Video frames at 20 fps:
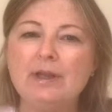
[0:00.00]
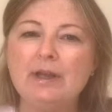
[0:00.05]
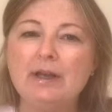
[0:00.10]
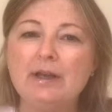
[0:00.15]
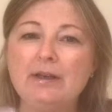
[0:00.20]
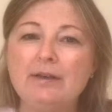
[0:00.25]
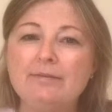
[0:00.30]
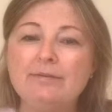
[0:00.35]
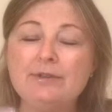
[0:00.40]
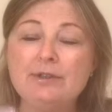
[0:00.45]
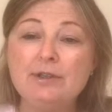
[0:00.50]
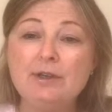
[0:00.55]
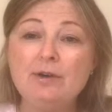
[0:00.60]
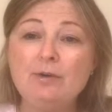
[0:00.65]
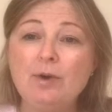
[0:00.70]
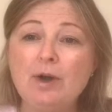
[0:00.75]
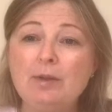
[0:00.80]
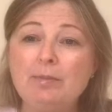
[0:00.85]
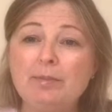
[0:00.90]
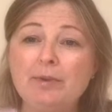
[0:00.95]
And if
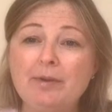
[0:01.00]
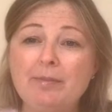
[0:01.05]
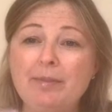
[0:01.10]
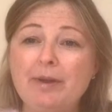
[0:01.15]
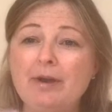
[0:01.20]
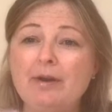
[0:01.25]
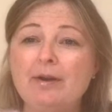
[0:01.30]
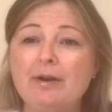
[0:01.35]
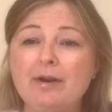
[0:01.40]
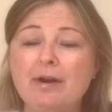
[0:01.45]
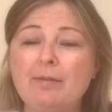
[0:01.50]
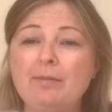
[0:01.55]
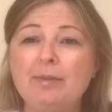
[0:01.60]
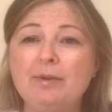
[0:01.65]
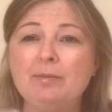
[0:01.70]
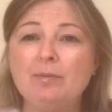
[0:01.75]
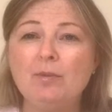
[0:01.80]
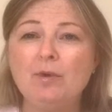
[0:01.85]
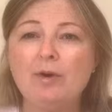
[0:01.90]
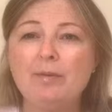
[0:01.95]
so, I'll prepare a couple
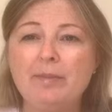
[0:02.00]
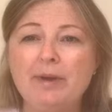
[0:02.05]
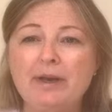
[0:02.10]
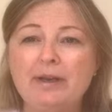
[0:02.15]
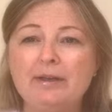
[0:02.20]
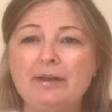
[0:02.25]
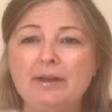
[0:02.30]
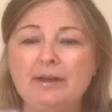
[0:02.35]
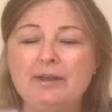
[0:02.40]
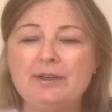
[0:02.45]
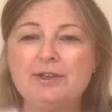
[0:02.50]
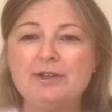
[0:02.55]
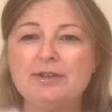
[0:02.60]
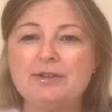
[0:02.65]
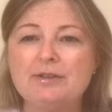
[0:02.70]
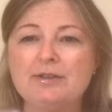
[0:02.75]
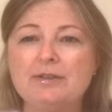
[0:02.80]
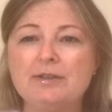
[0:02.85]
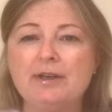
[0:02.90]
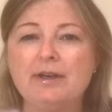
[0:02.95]
more
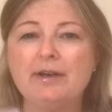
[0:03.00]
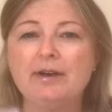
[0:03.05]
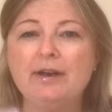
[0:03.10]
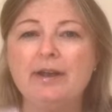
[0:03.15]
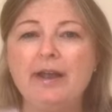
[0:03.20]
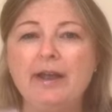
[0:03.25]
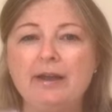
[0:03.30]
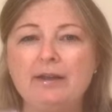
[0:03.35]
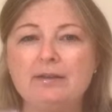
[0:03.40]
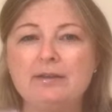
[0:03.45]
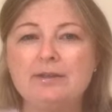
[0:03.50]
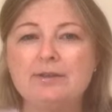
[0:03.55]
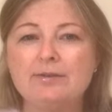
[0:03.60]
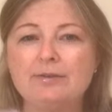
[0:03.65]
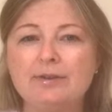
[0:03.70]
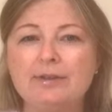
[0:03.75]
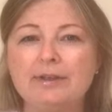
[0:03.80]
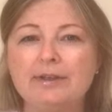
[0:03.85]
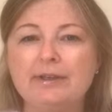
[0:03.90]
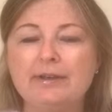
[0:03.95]
meditations that are health
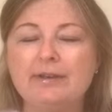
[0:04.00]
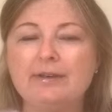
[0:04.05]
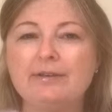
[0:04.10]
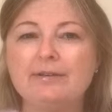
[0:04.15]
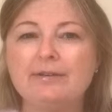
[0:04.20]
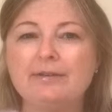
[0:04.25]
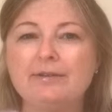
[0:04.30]
related.